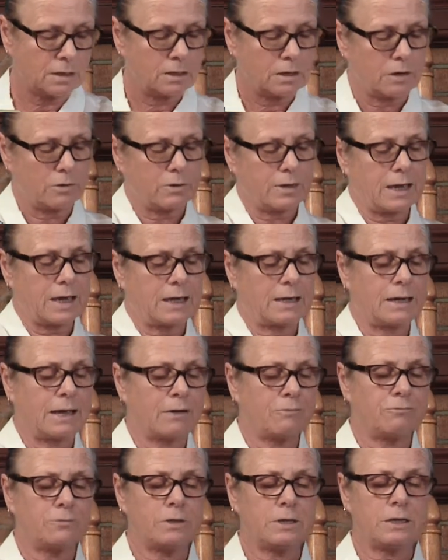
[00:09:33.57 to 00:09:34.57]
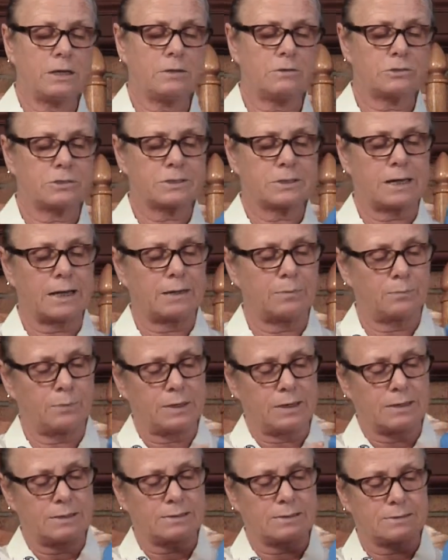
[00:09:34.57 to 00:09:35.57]
Okay, now for the other side
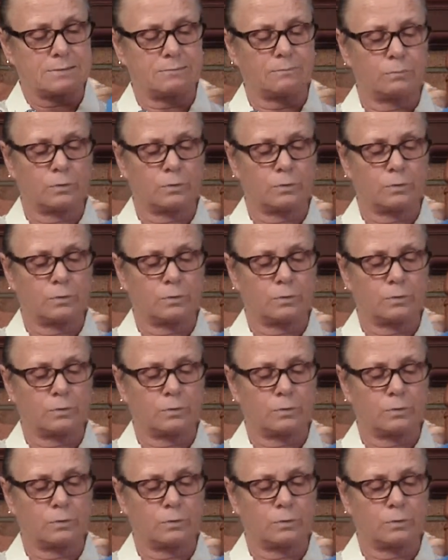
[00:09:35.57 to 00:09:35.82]
piece.